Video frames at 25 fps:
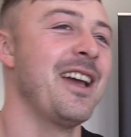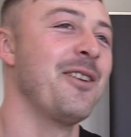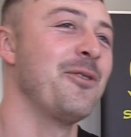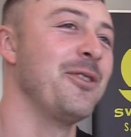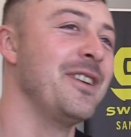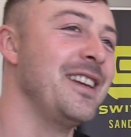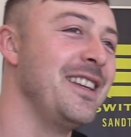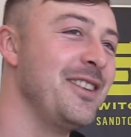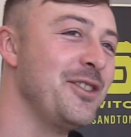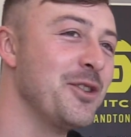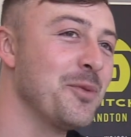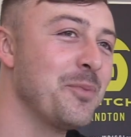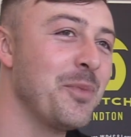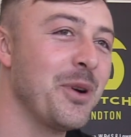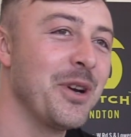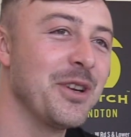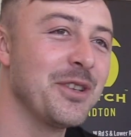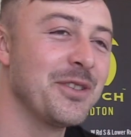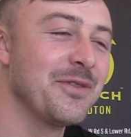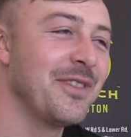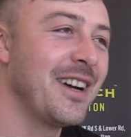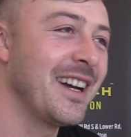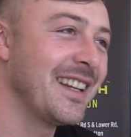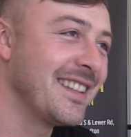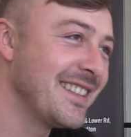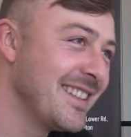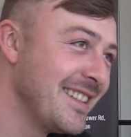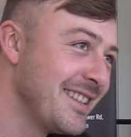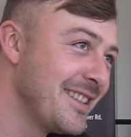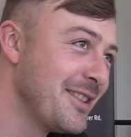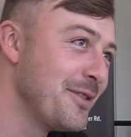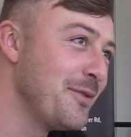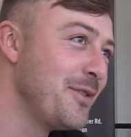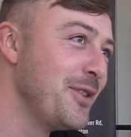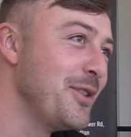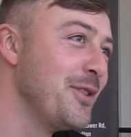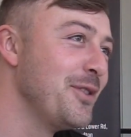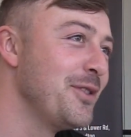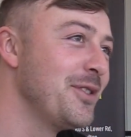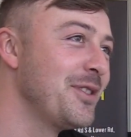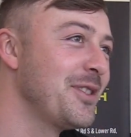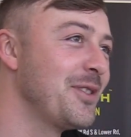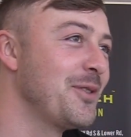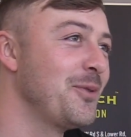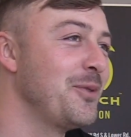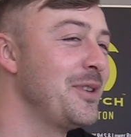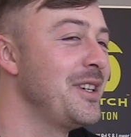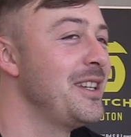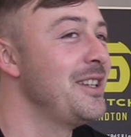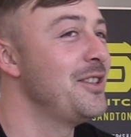We need your post-fight
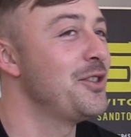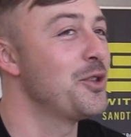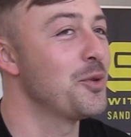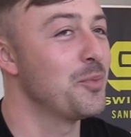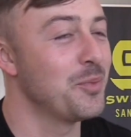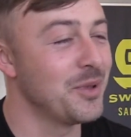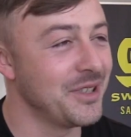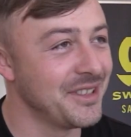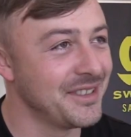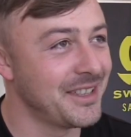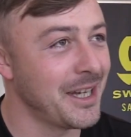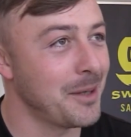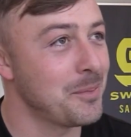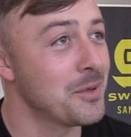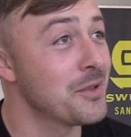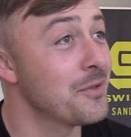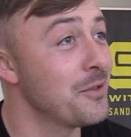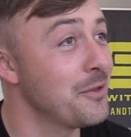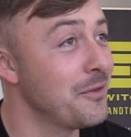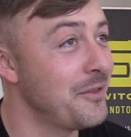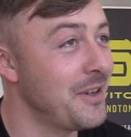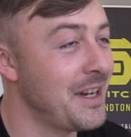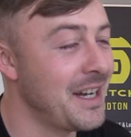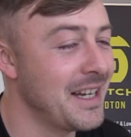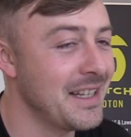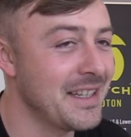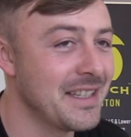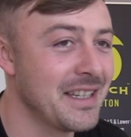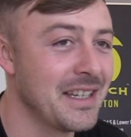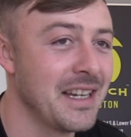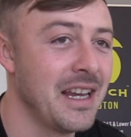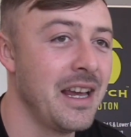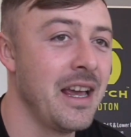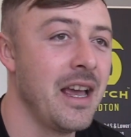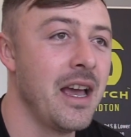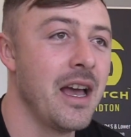interviews. We need your build-ups for fights.